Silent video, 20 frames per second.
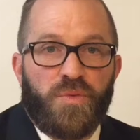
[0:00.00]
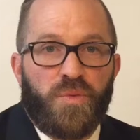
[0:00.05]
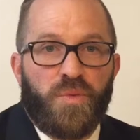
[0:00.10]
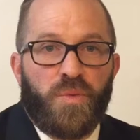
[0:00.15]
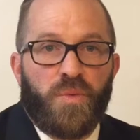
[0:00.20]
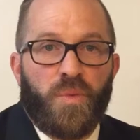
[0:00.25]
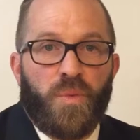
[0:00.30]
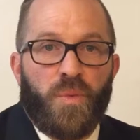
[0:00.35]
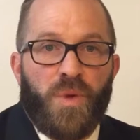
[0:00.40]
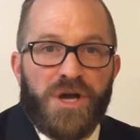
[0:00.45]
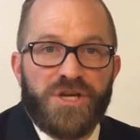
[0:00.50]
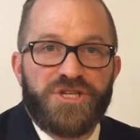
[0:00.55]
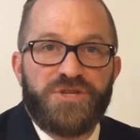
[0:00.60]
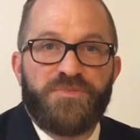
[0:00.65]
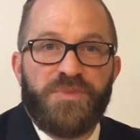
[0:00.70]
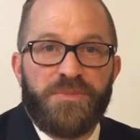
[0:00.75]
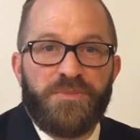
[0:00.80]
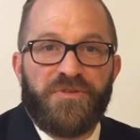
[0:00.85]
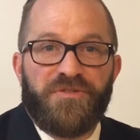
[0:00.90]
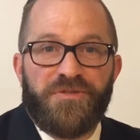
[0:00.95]
why
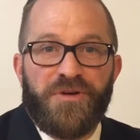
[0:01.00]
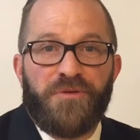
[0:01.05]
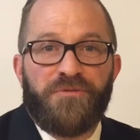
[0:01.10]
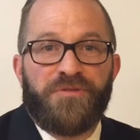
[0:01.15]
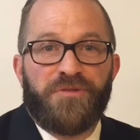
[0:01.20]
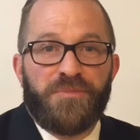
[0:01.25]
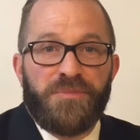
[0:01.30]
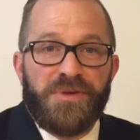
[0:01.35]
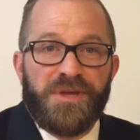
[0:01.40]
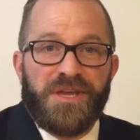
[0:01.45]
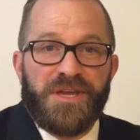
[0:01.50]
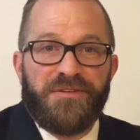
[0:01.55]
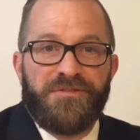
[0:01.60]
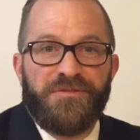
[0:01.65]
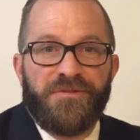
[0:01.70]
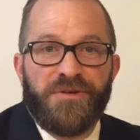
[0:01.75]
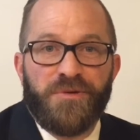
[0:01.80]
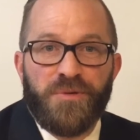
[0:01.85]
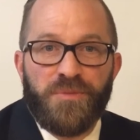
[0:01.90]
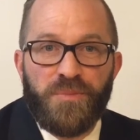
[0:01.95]
should people vote for me
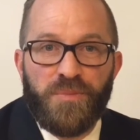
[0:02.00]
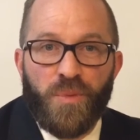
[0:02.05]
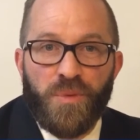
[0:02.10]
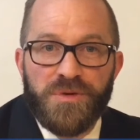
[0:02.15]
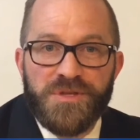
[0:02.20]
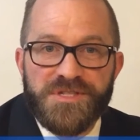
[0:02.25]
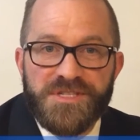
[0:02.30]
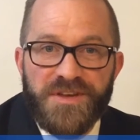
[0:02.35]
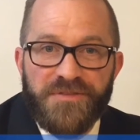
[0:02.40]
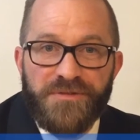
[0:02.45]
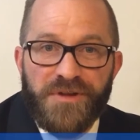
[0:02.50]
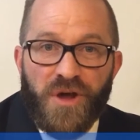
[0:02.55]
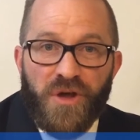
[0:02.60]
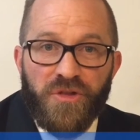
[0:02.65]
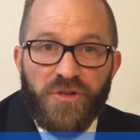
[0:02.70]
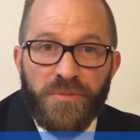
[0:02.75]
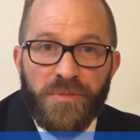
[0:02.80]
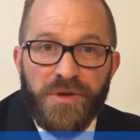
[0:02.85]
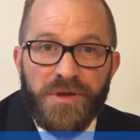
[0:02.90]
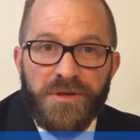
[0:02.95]
for Ward 7
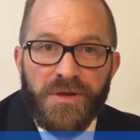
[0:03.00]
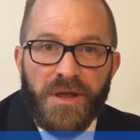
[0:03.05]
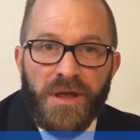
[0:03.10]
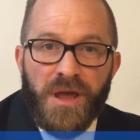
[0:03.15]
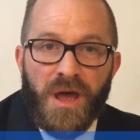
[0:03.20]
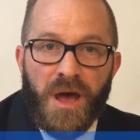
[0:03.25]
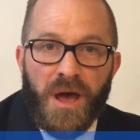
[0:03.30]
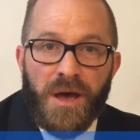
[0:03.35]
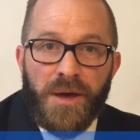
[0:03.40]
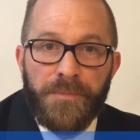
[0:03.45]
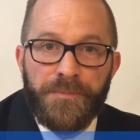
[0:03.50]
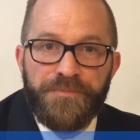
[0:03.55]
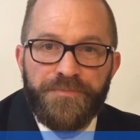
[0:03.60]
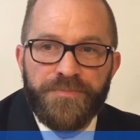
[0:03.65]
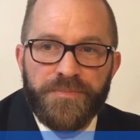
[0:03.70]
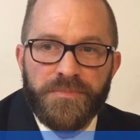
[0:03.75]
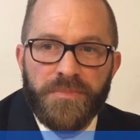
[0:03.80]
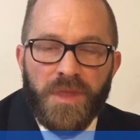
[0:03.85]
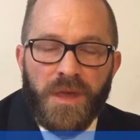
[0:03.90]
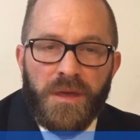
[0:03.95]
Alderman?
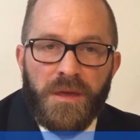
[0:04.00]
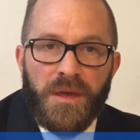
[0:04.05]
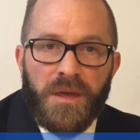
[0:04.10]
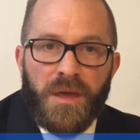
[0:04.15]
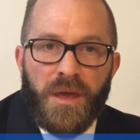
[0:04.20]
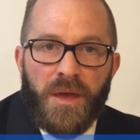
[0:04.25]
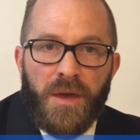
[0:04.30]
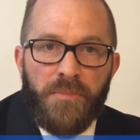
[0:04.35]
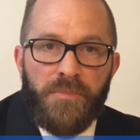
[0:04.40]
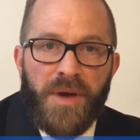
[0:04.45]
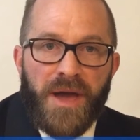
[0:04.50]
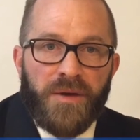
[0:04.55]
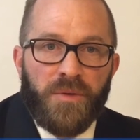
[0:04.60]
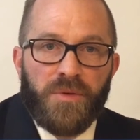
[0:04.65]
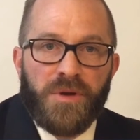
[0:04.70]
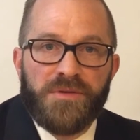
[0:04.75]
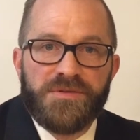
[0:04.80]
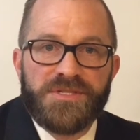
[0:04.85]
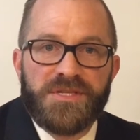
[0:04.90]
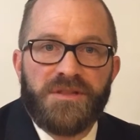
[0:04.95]
Um, back
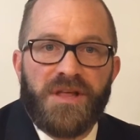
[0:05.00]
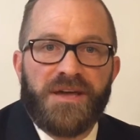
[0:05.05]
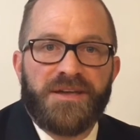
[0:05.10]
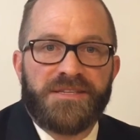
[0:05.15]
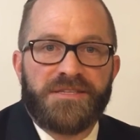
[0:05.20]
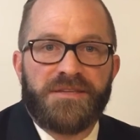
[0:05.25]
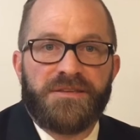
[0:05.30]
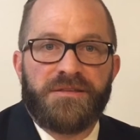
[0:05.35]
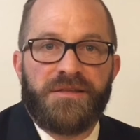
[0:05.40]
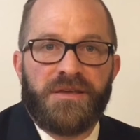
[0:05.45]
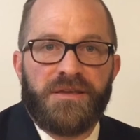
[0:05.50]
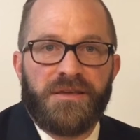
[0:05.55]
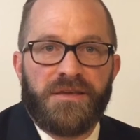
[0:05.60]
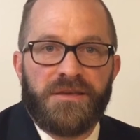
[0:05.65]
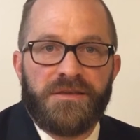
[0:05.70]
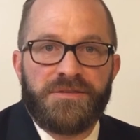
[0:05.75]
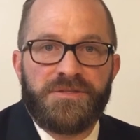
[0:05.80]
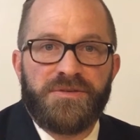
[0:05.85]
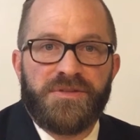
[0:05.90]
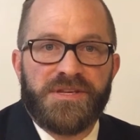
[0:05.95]
when I was elected
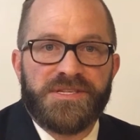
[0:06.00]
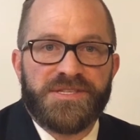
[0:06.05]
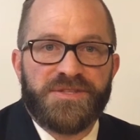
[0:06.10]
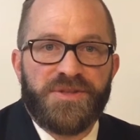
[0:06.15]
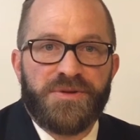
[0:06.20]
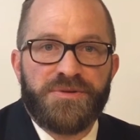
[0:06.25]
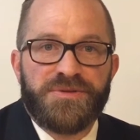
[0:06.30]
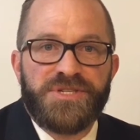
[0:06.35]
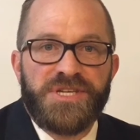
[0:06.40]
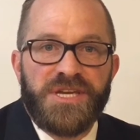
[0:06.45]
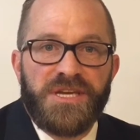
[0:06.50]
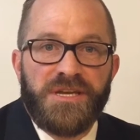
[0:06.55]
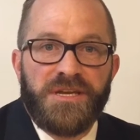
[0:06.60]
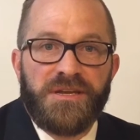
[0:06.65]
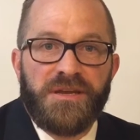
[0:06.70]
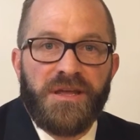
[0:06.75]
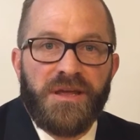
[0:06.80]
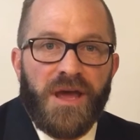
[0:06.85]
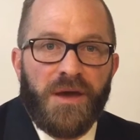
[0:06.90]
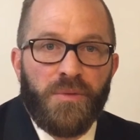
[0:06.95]
in
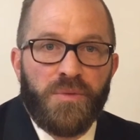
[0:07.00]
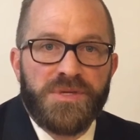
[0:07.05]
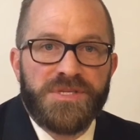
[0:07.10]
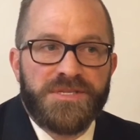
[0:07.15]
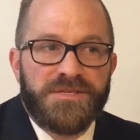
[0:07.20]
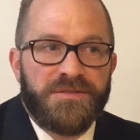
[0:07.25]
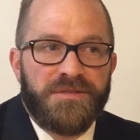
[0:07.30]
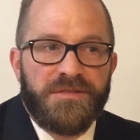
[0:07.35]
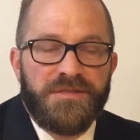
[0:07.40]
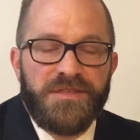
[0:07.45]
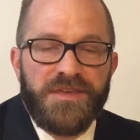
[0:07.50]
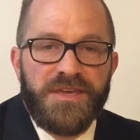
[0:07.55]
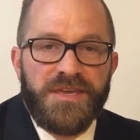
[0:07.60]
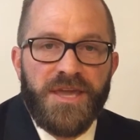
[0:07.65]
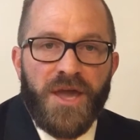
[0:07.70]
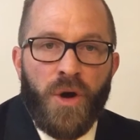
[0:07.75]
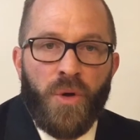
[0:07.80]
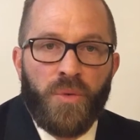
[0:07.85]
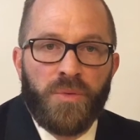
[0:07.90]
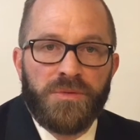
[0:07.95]
2013, I was
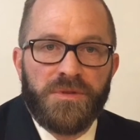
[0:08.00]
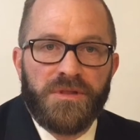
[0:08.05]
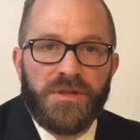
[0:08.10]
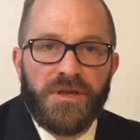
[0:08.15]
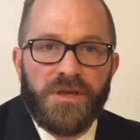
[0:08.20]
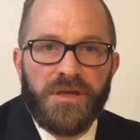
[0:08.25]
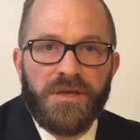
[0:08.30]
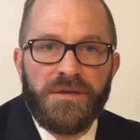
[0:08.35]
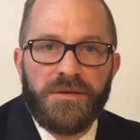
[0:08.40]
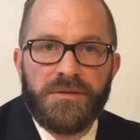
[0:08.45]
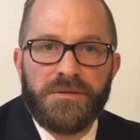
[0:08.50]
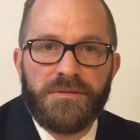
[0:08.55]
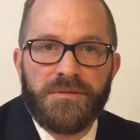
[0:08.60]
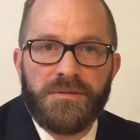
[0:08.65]
the only